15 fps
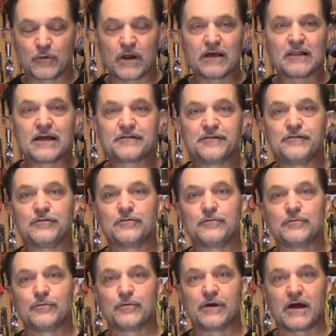what I like to do
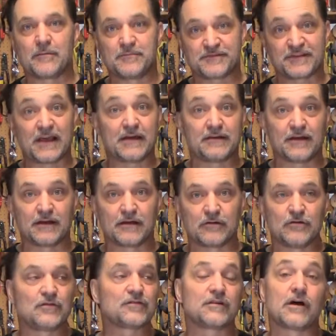when I'm sanding,
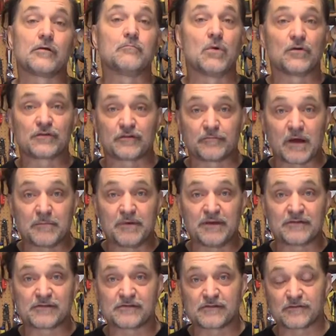usually on most of my
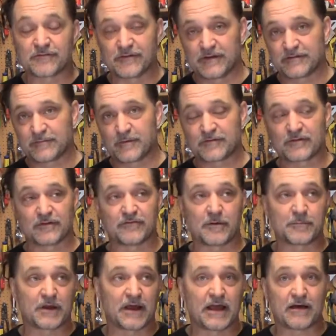pieces, especially if
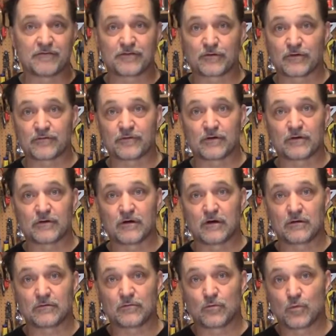I'm going to have sort of
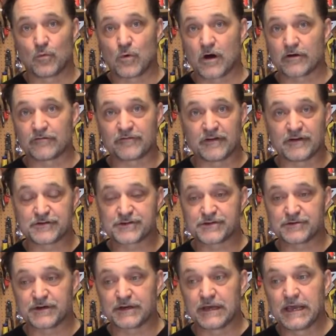a water finish
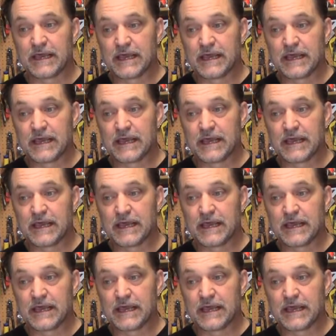to it,